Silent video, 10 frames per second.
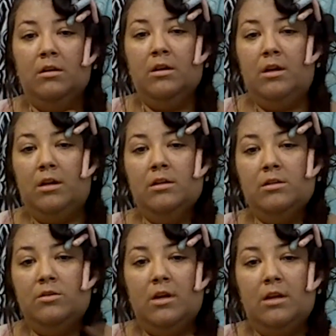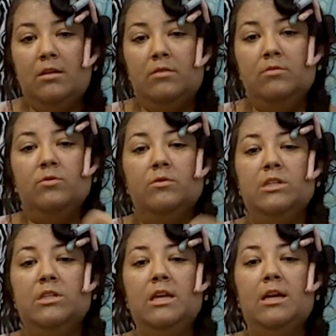And as you get
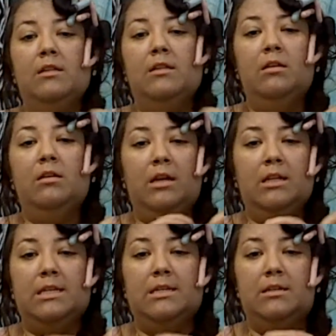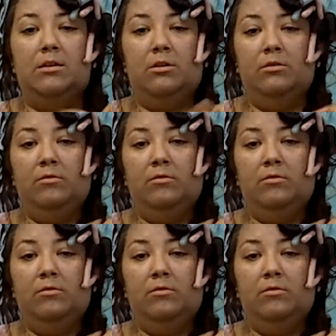towards the end, it gets easier.